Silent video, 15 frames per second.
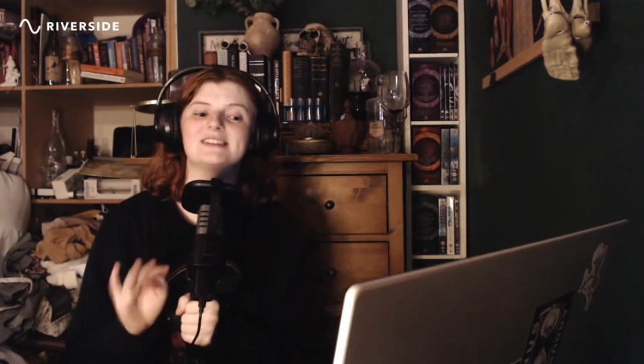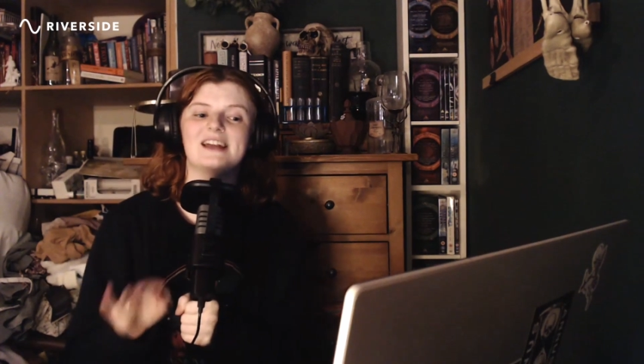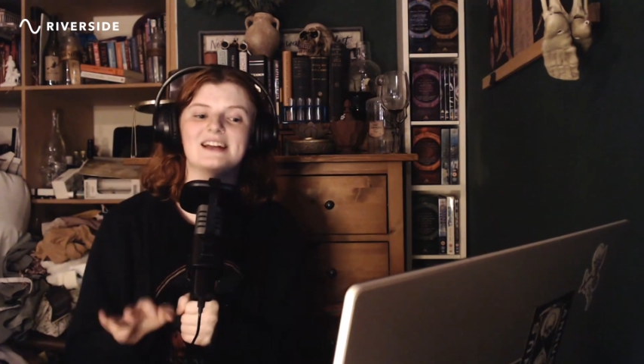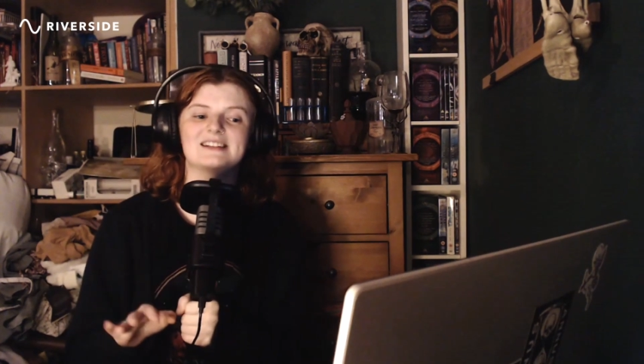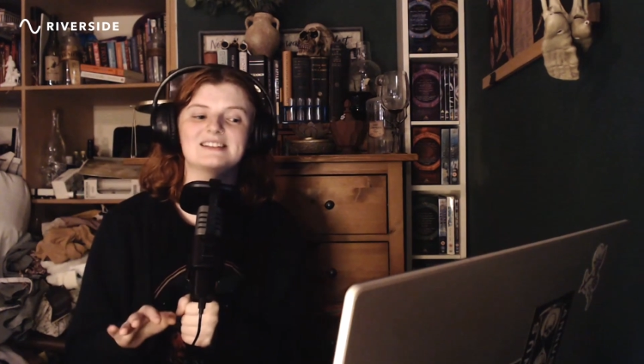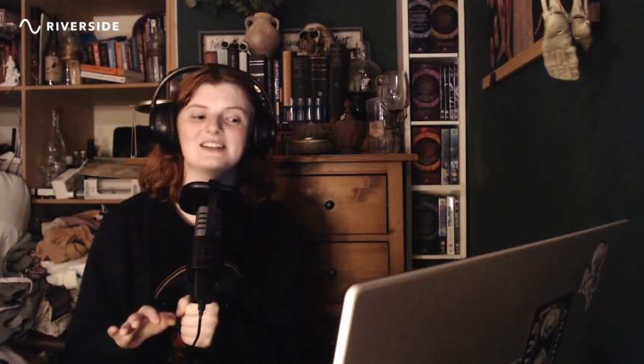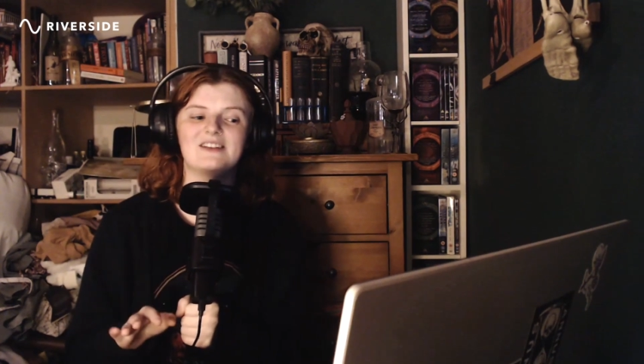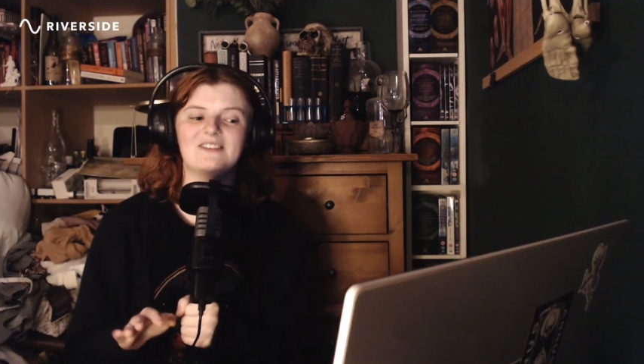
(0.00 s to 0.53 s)

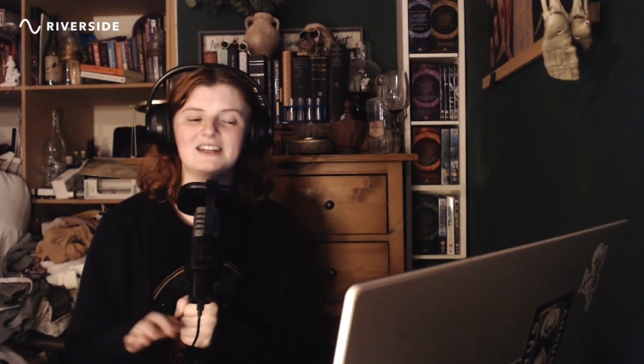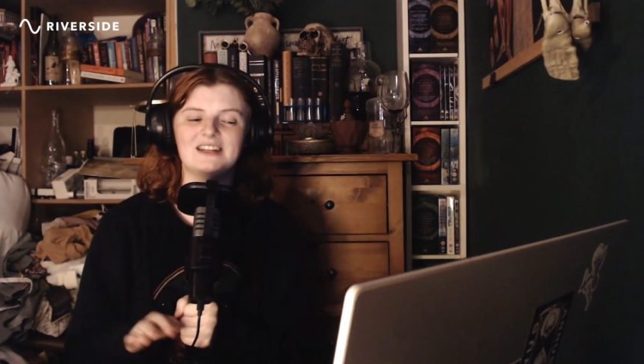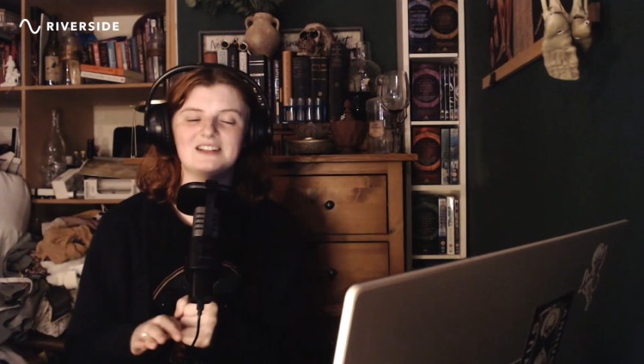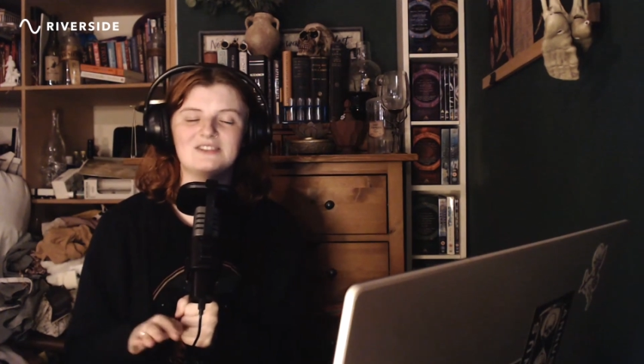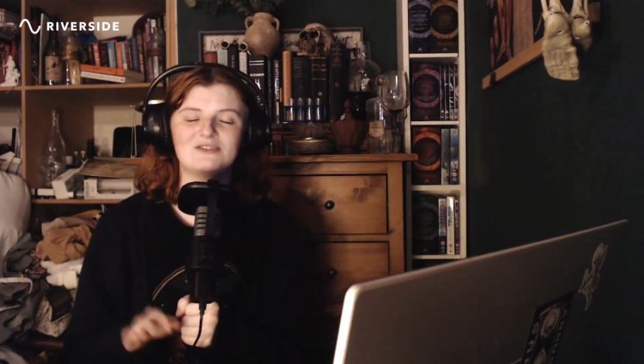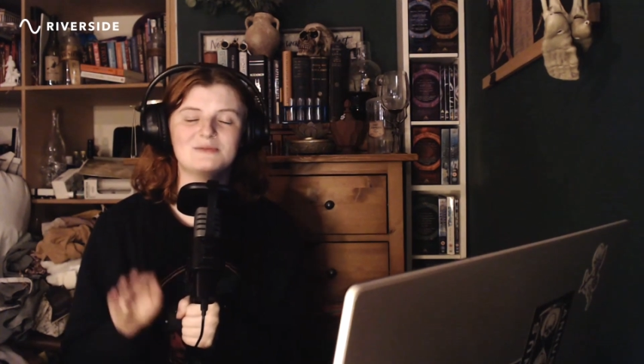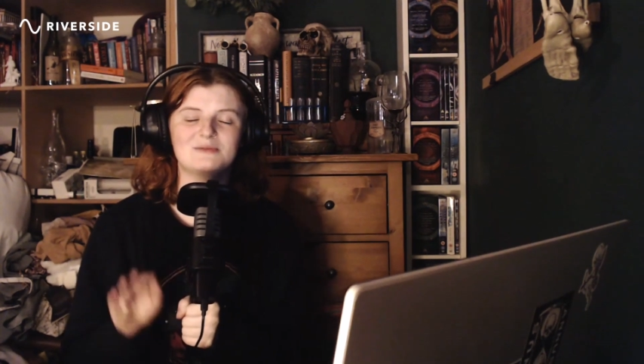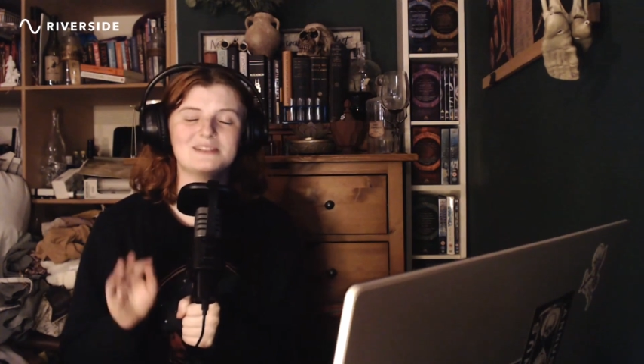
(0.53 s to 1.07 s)
excavated
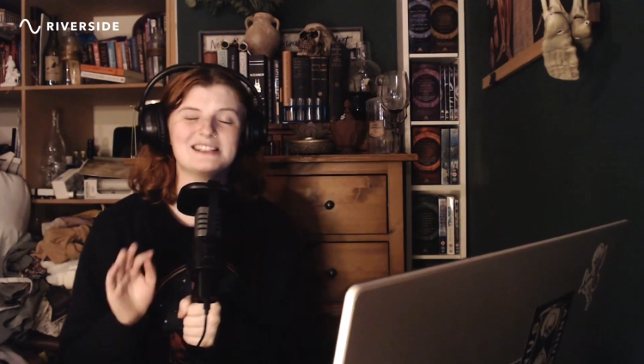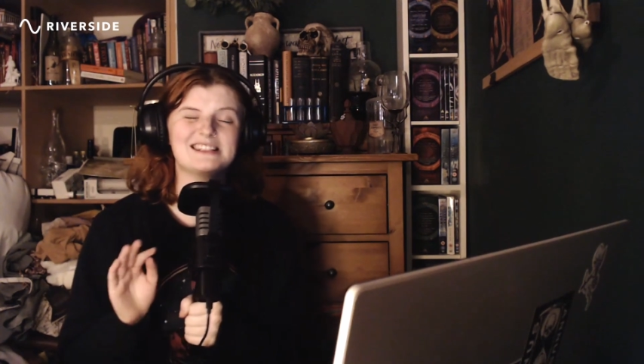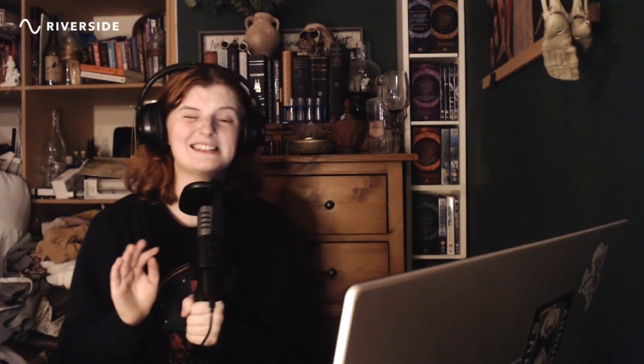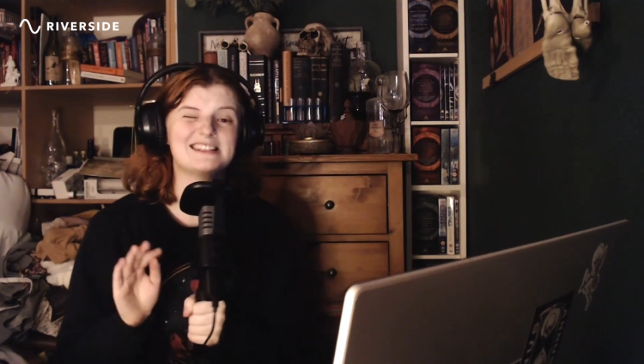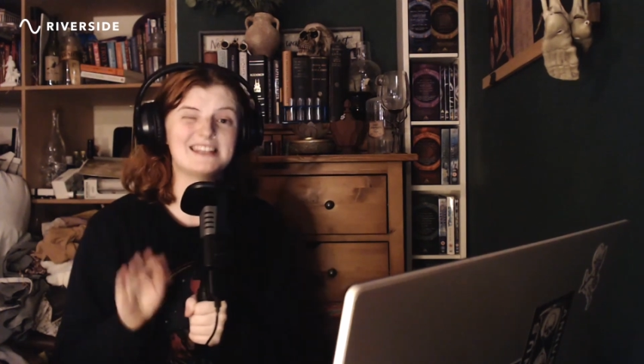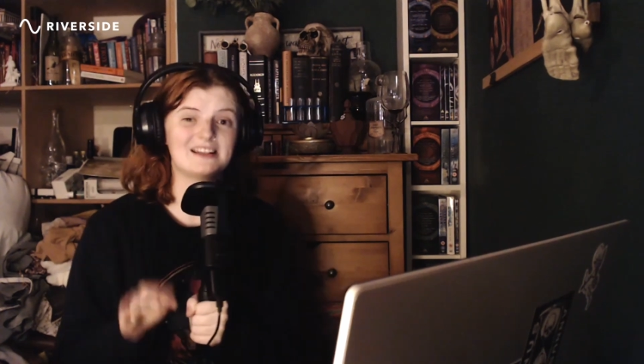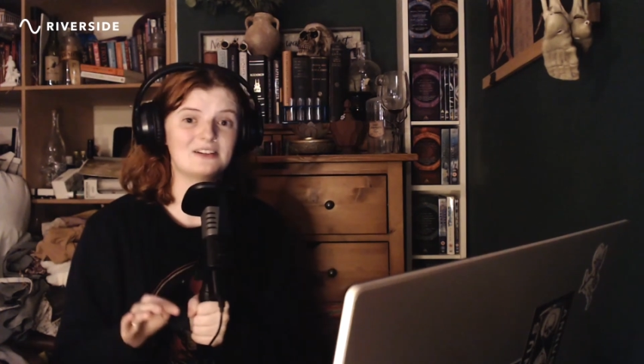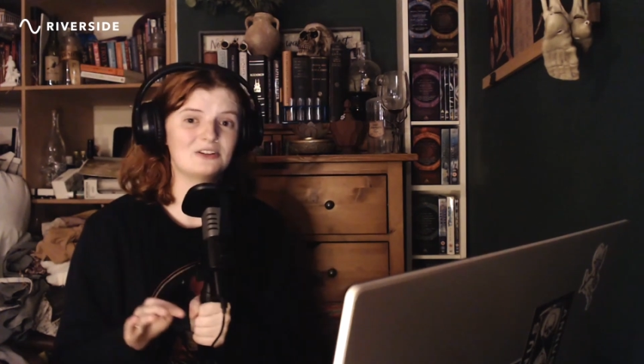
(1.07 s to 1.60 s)
from a
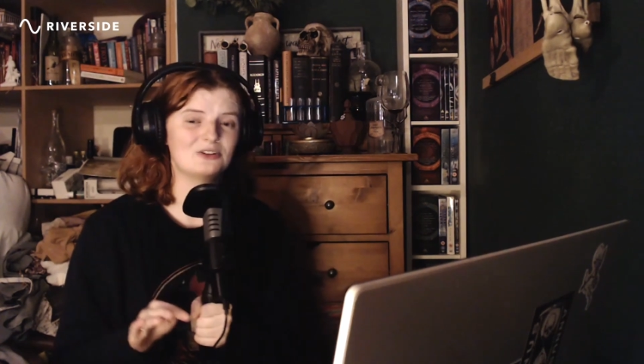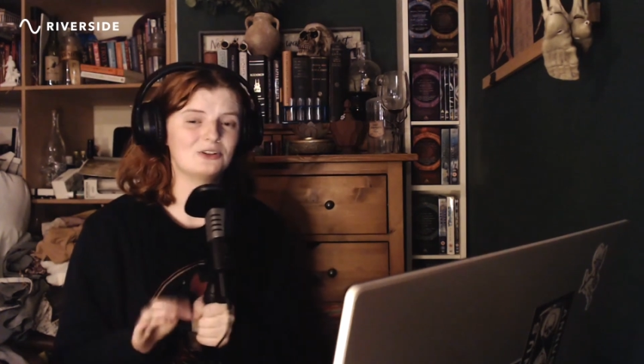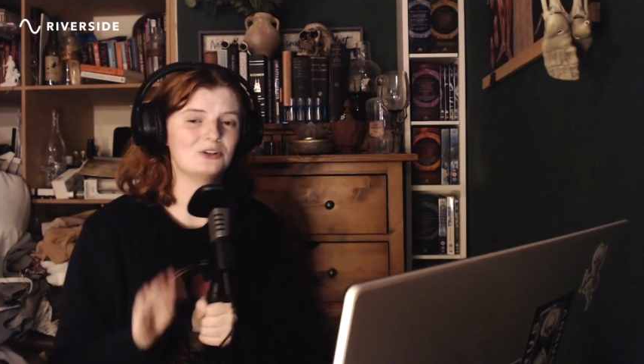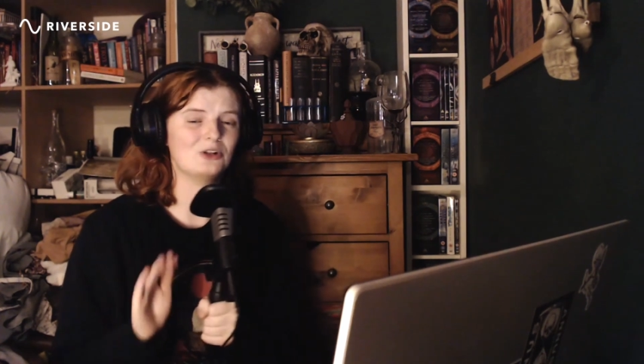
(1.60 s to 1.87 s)
single